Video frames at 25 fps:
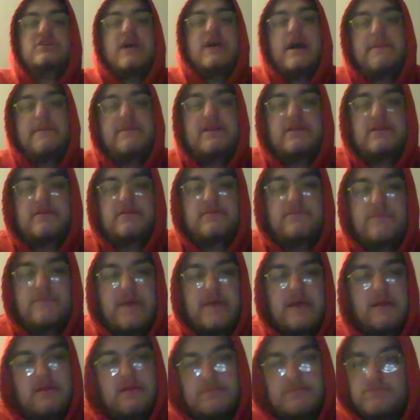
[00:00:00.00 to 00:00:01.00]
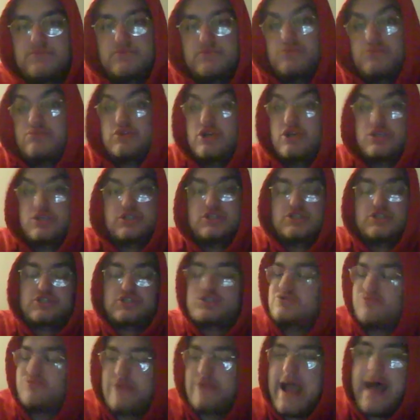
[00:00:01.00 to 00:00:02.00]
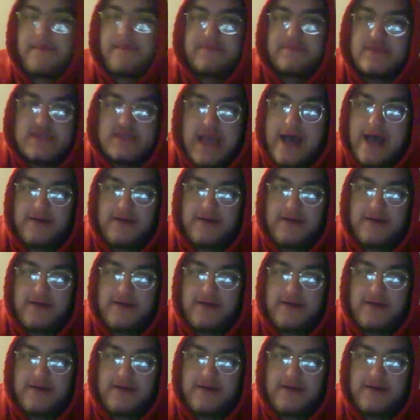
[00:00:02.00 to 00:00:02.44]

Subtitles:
I mean, just a scrappy